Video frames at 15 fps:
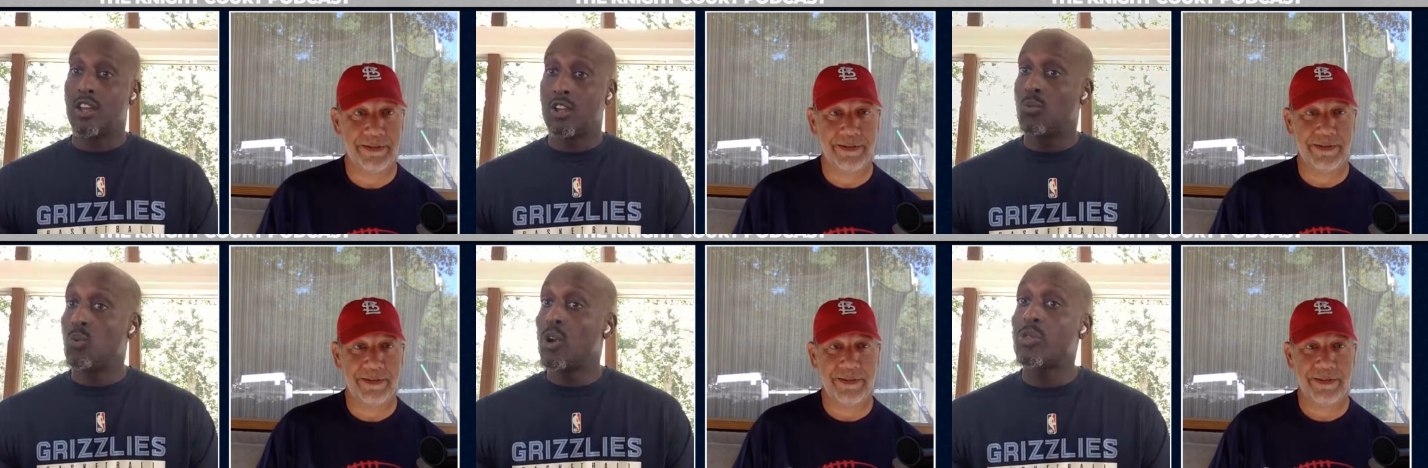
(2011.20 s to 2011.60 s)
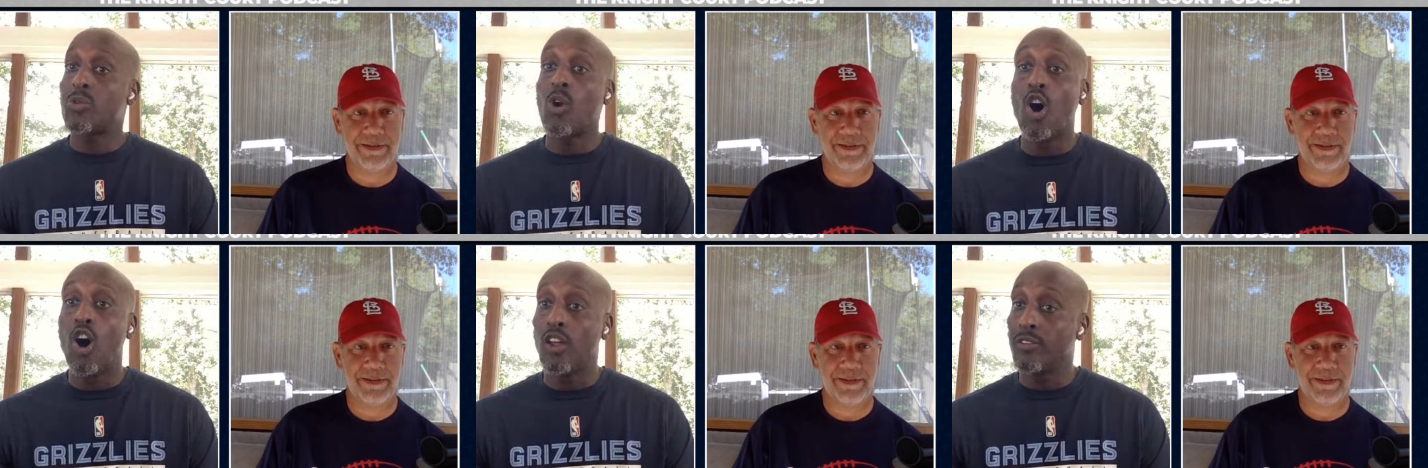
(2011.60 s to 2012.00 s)

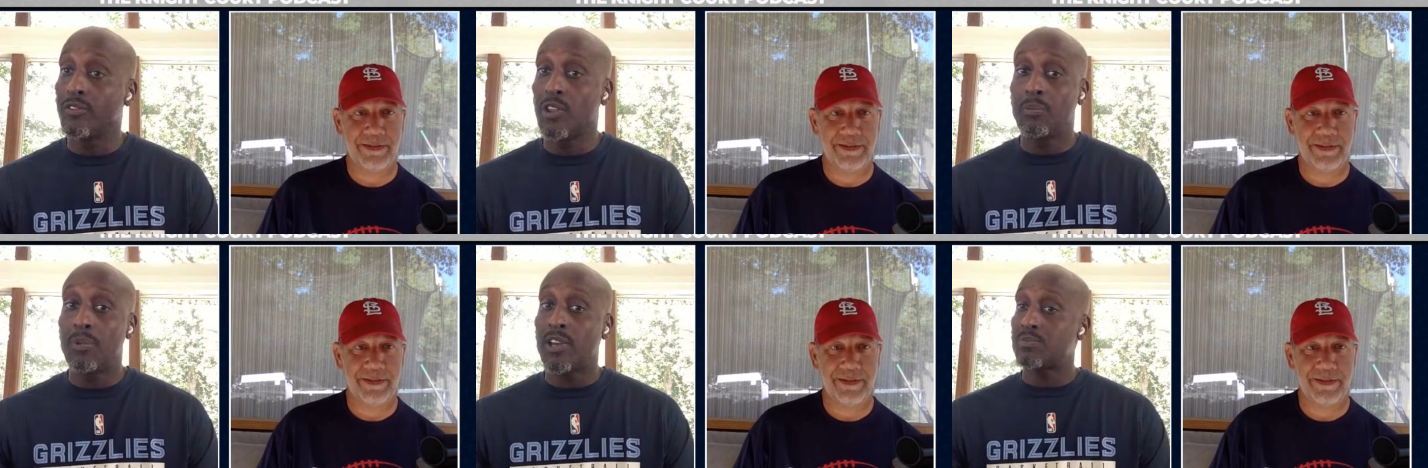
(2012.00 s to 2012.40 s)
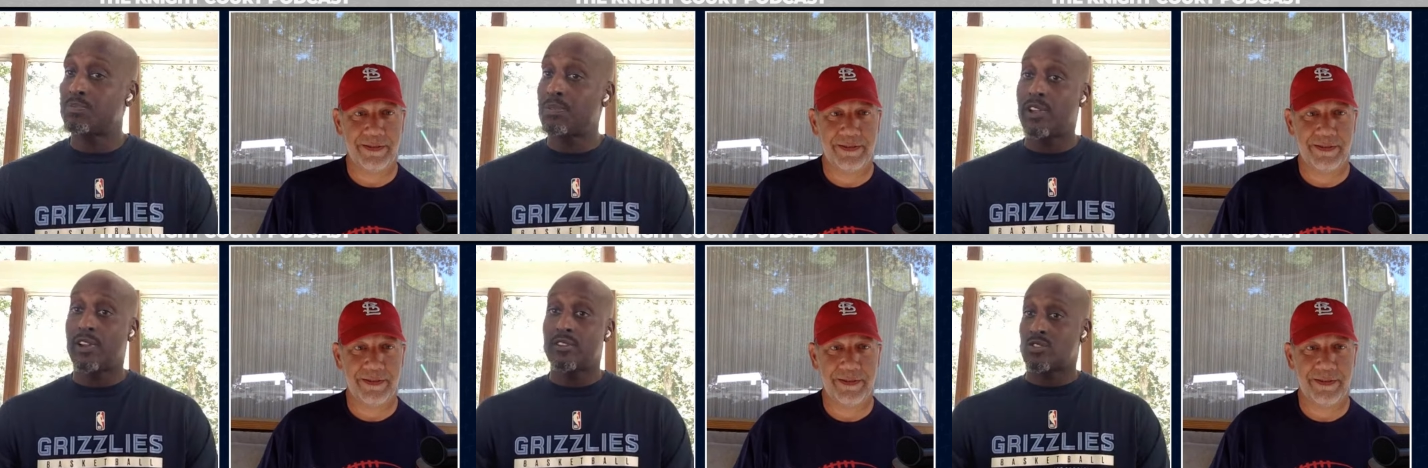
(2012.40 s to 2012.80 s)
Speaker 1: with all of the
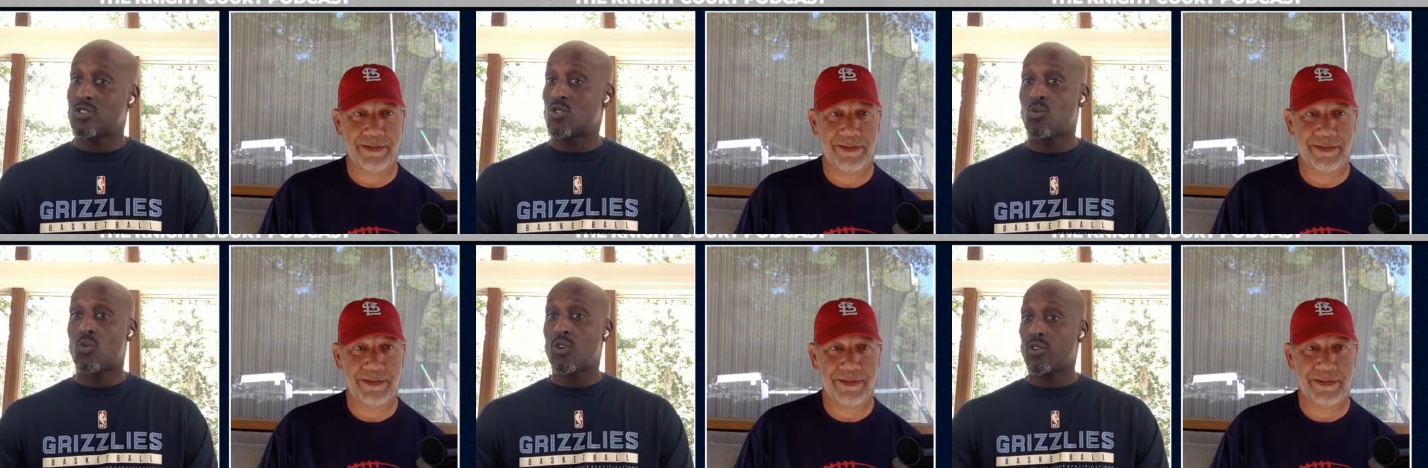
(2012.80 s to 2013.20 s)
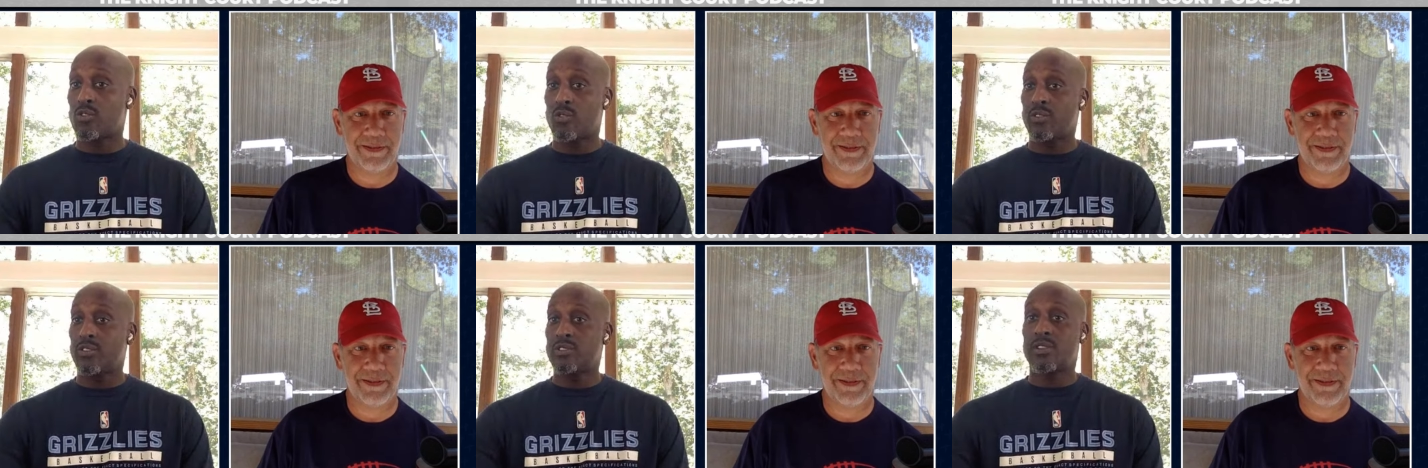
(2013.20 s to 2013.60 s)
best players in the
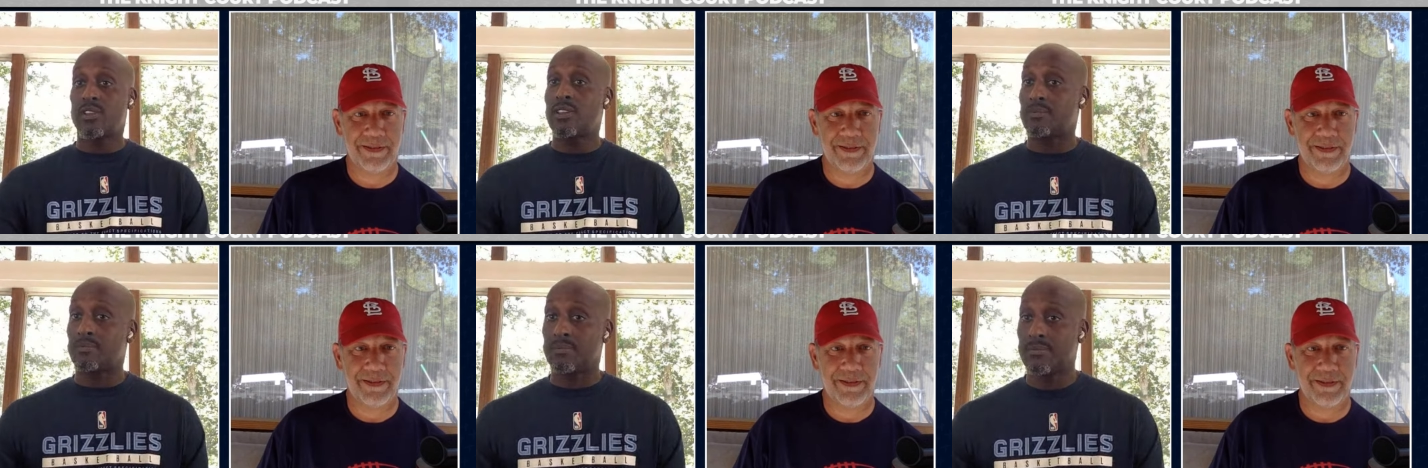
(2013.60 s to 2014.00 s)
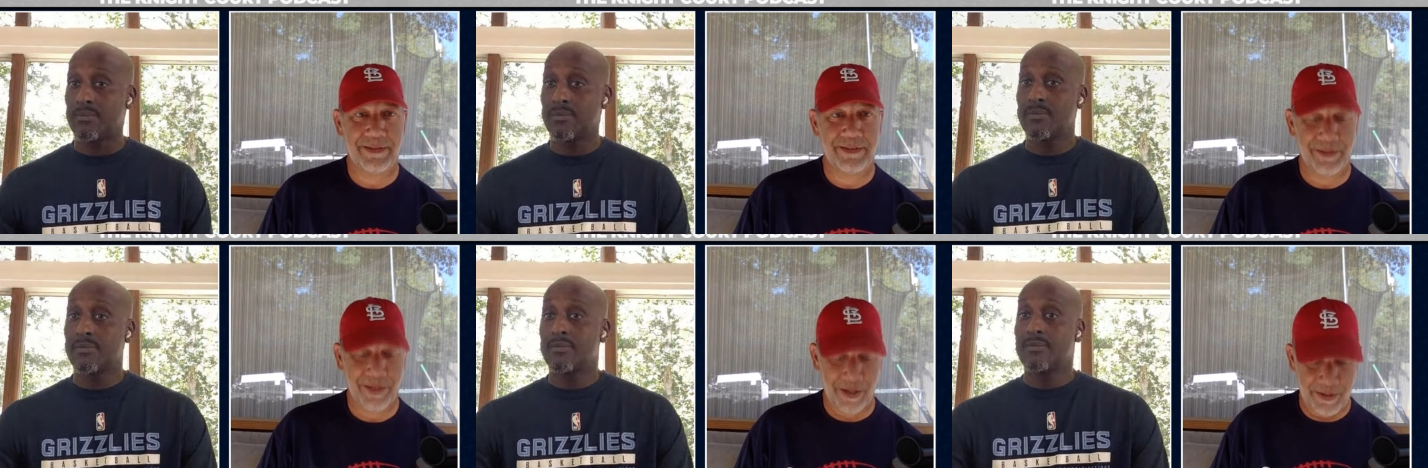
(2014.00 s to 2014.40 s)
world on the team.
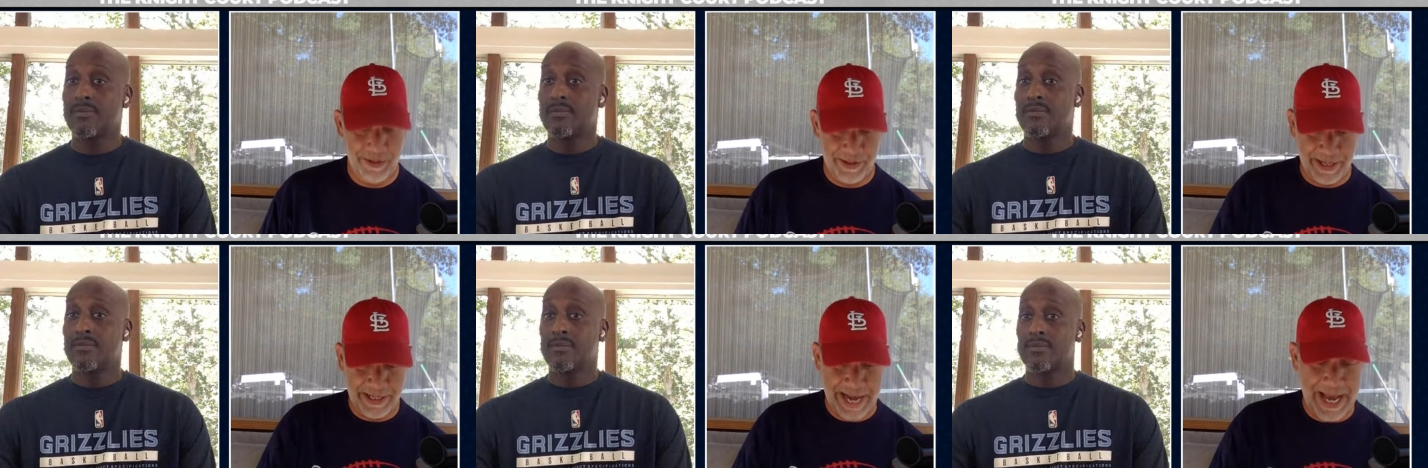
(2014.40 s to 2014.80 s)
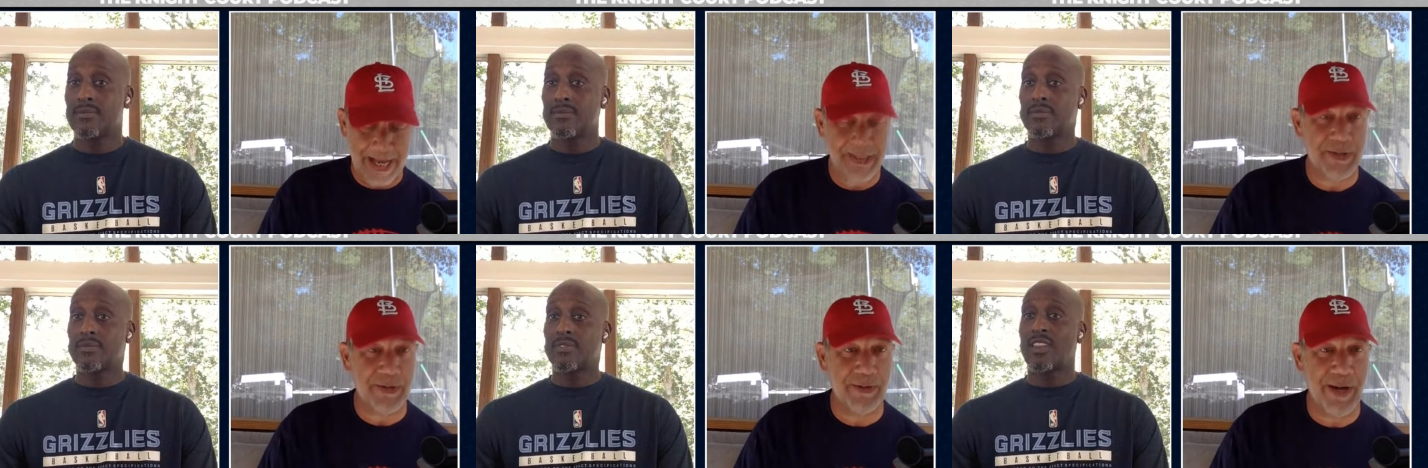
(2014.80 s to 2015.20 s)
The
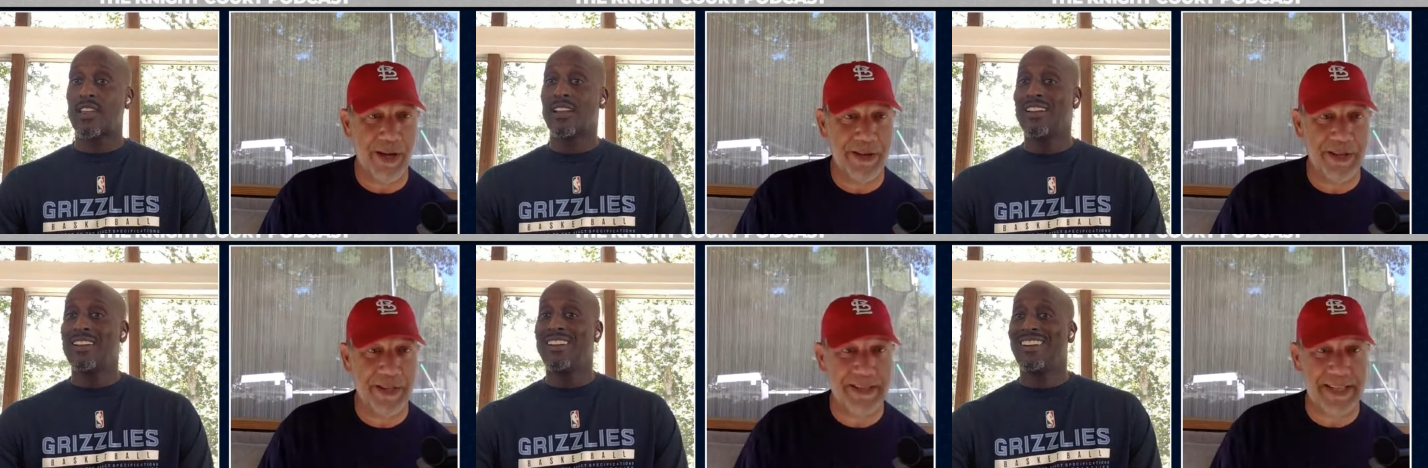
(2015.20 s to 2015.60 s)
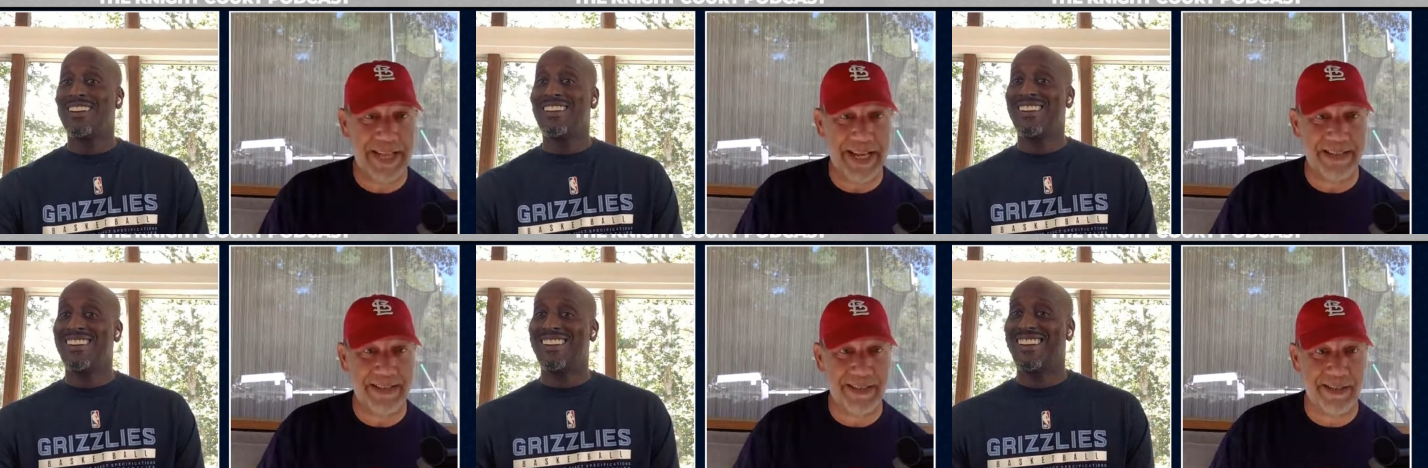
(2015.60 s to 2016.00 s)
guys
Speaker 2: who are on this
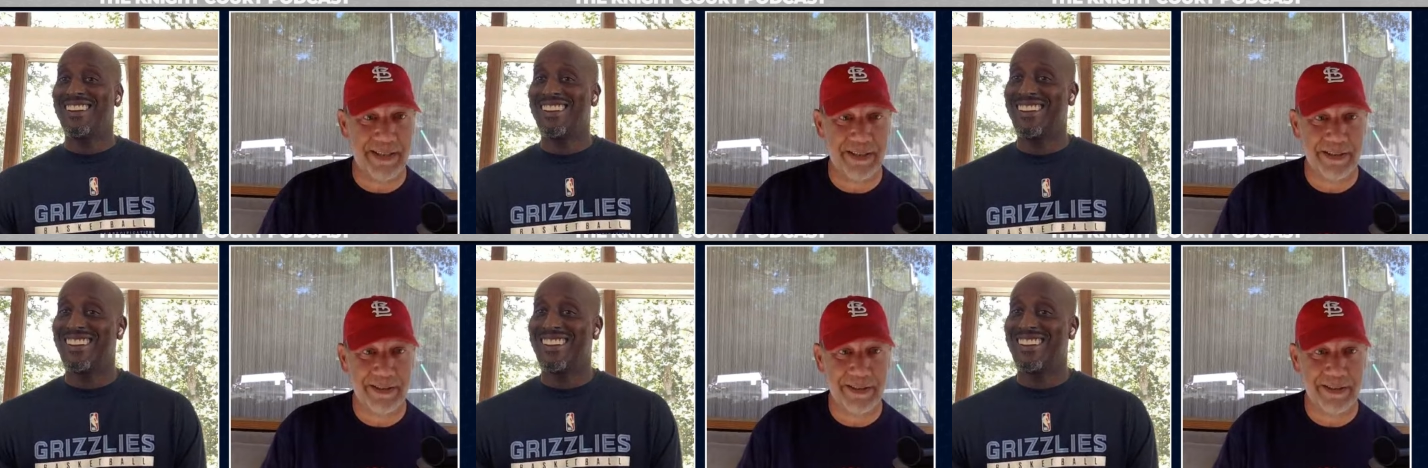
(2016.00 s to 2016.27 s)
list,